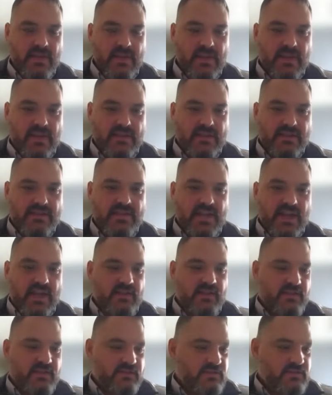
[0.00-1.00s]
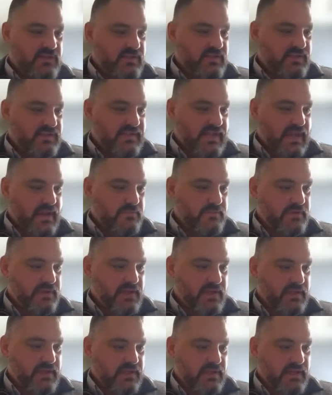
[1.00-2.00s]
And the challenge in
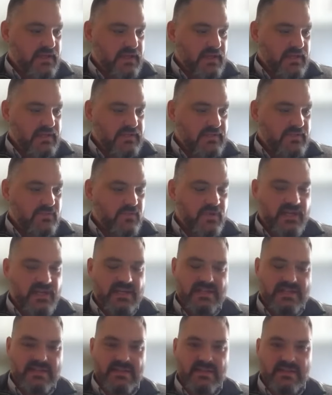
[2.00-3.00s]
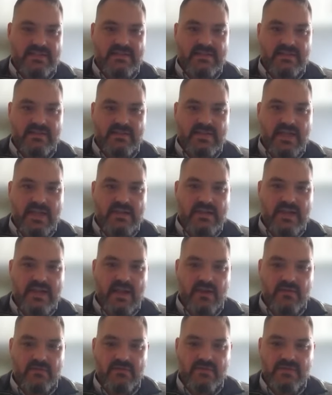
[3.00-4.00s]
sampling is we need to distill that
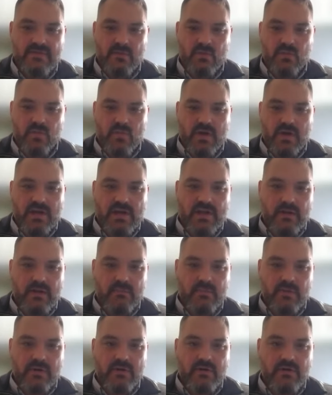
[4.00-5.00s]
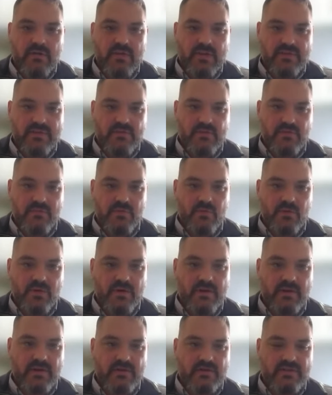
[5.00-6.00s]
down to one number that's
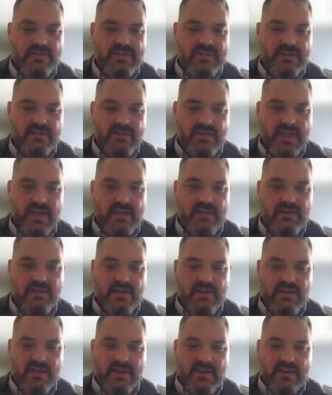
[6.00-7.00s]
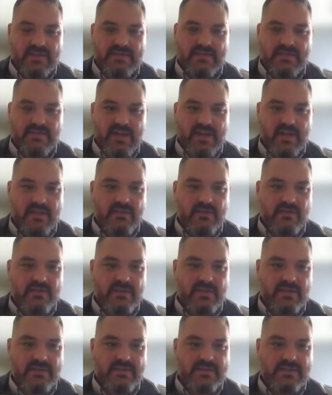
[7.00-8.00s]
reported on your C of A. And that's the value
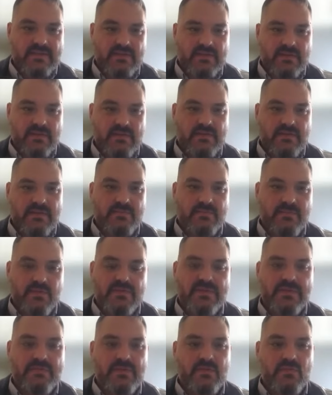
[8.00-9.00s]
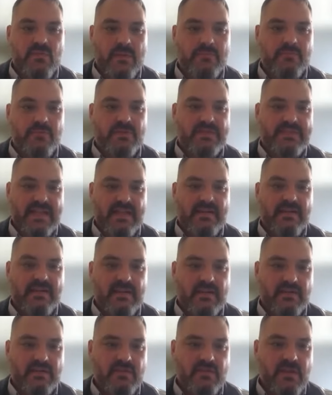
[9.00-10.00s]
that's supposed to be
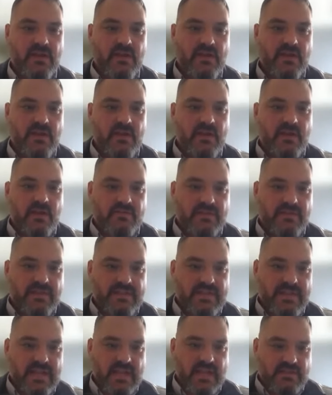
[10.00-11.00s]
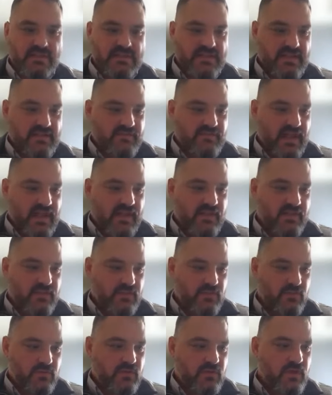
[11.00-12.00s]
representative of the THC
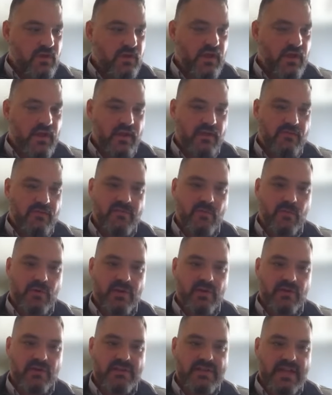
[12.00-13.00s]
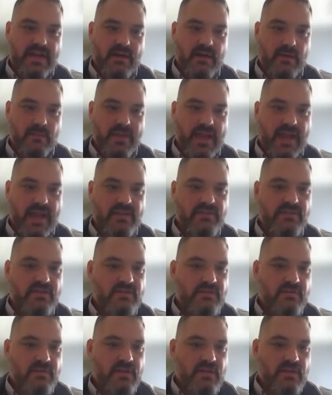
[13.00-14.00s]
value for your entire batch.